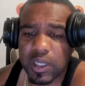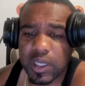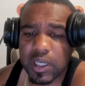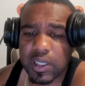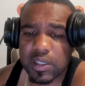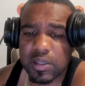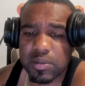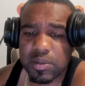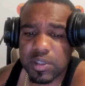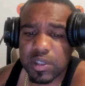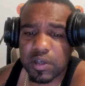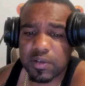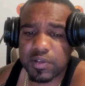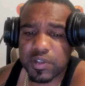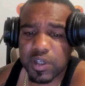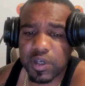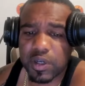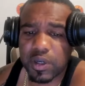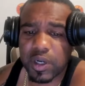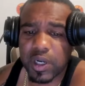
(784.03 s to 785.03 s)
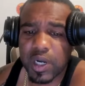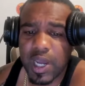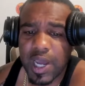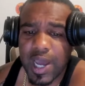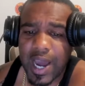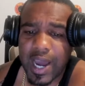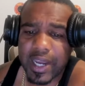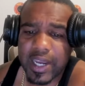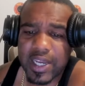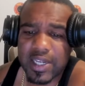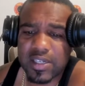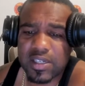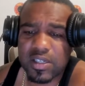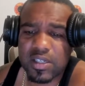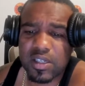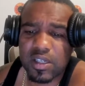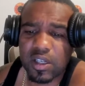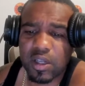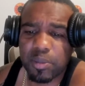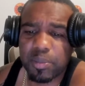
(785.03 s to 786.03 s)
get some stuff stirring. I guess
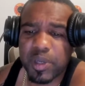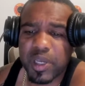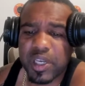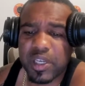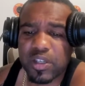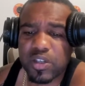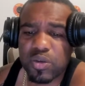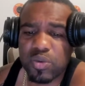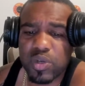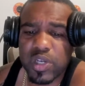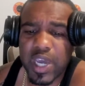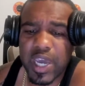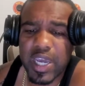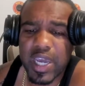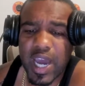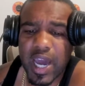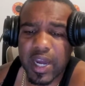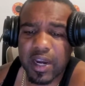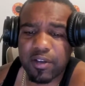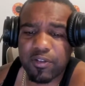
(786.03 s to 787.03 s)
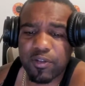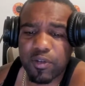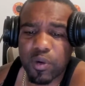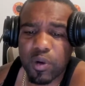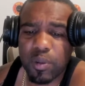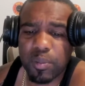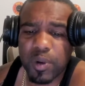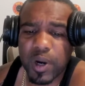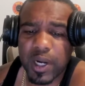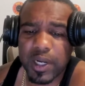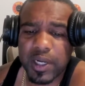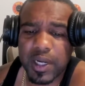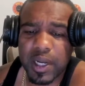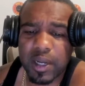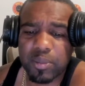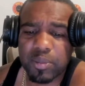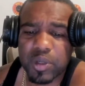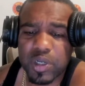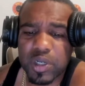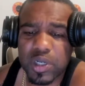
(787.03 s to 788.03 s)
it's a little bit too chaotic for them right
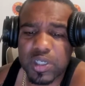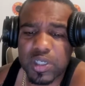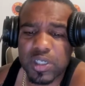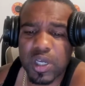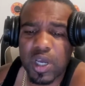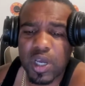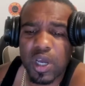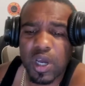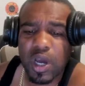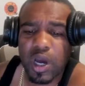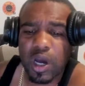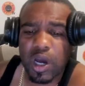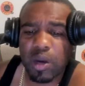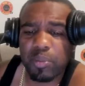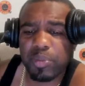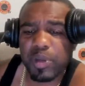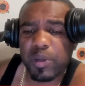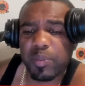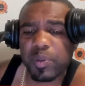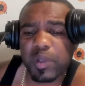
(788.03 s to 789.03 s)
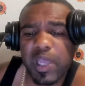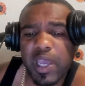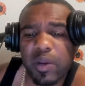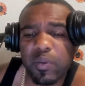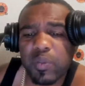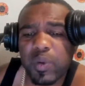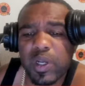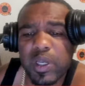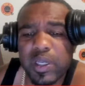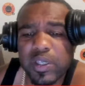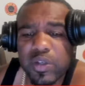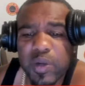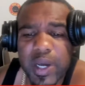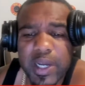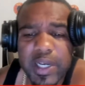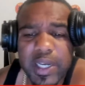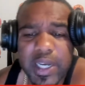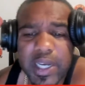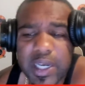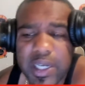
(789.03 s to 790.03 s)
now because people ain't really
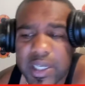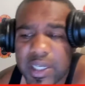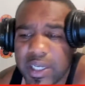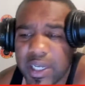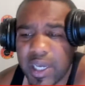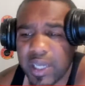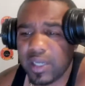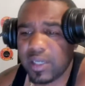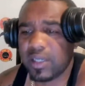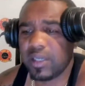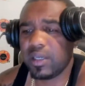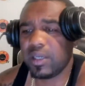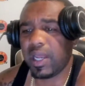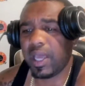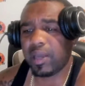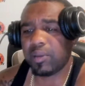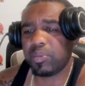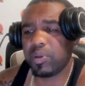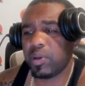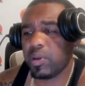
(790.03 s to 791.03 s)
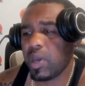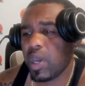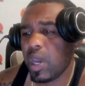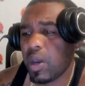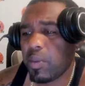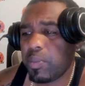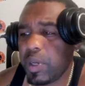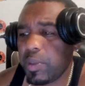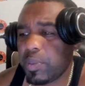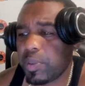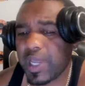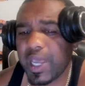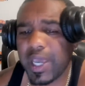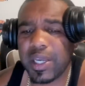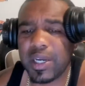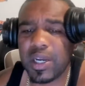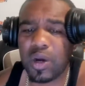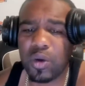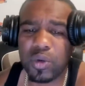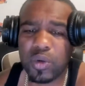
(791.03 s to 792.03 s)
trying to hear nothing. Like people
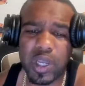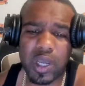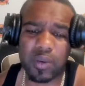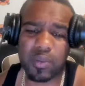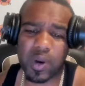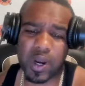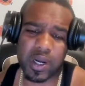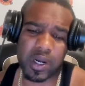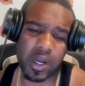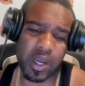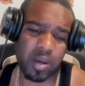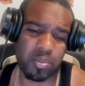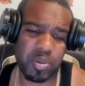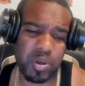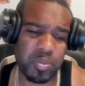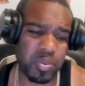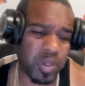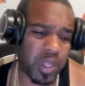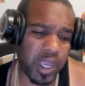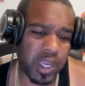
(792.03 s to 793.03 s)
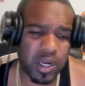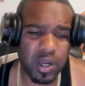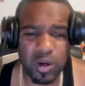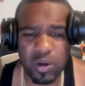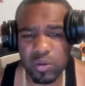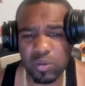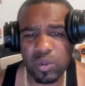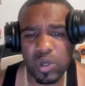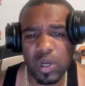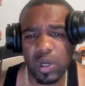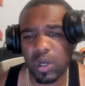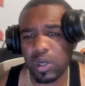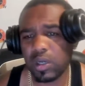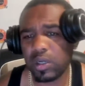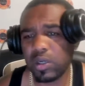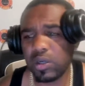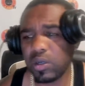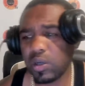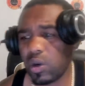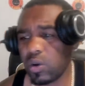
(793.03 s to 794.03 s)
ain't on that right now. People ain't on
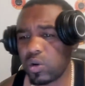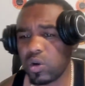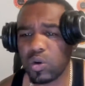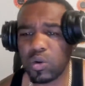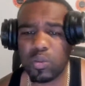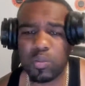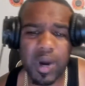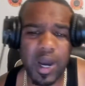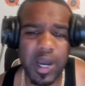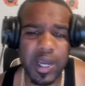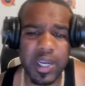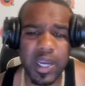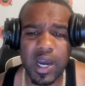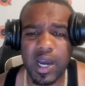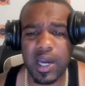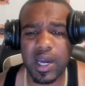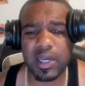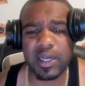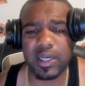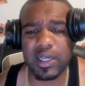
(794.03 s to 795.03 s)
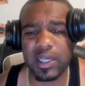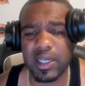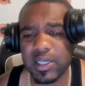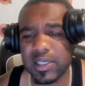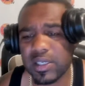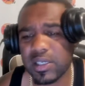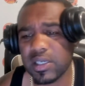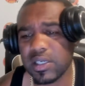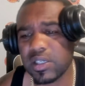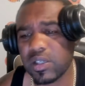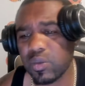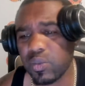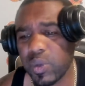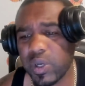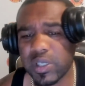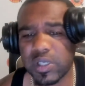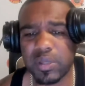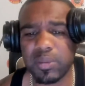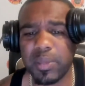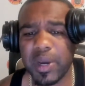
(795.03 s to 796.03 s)
kumbaya and listening to
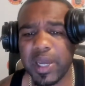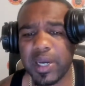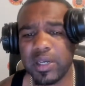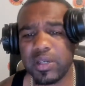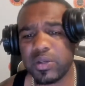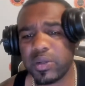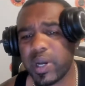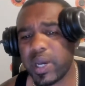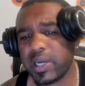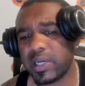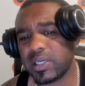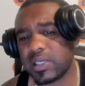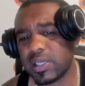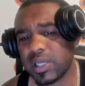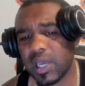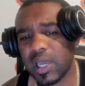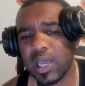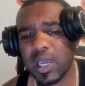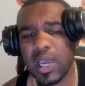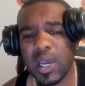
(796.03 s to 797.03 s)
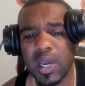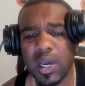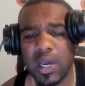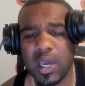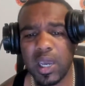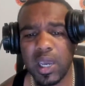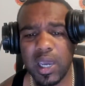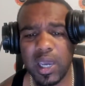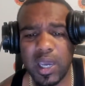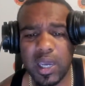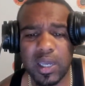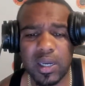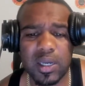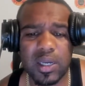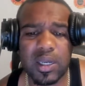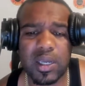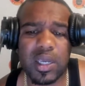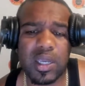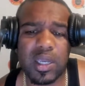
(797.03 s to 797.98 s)
what somebody trying to say and